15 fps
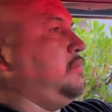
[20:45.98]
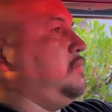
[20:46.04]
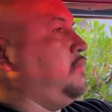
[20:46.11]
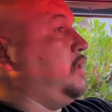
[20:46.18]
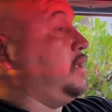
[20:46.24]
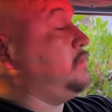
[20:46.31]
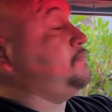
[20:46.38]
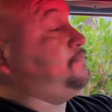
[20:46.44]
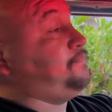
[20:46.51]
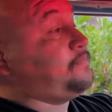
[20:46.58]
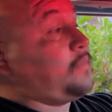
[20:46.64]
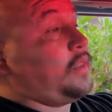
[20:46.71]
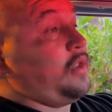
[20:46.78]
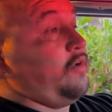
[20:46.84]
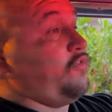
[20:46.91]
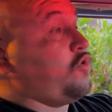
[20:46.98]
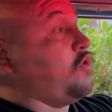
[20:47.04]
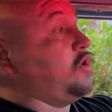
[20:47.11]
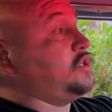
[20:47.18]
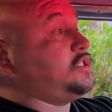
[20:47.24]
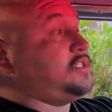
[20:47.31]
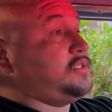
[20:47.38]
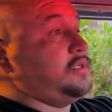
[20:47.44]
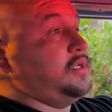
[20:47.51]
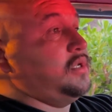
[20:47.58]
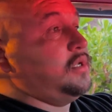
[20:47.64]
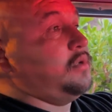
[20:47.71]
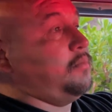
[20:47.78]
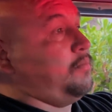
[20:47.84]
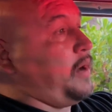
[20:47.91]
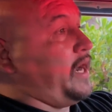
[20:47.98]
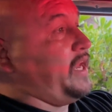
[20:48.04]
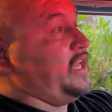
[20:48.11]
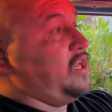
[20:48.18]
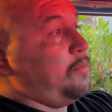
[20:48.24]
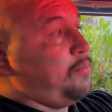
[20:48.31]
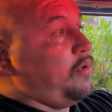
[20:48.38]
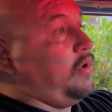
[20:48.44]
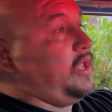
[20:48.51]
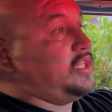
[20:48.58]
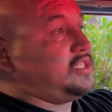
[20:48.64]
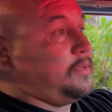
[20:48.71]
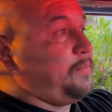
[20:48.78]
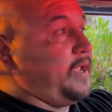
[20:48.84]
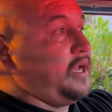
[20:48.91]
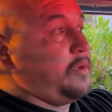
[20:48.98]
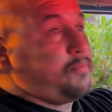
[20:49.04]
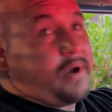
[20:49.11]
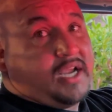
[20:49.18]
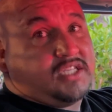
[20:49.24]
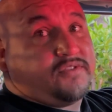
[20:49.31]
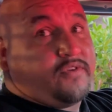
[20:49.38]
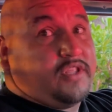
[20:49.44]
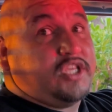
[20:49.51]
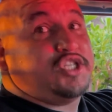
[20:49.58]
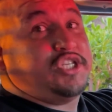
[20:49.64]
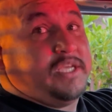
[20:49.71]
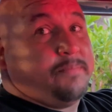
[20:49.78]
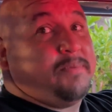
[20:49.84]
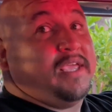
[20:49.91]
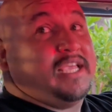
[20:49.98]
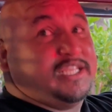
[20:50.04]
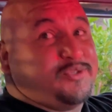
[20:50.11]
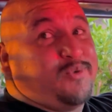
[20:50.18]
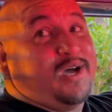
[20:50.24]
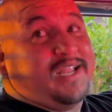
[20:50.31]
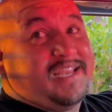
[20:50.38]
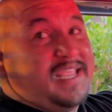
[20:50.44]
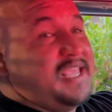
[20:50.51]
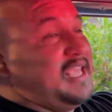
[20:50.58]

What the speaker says: But of course, biting the bullet to pay the price for the shipping is what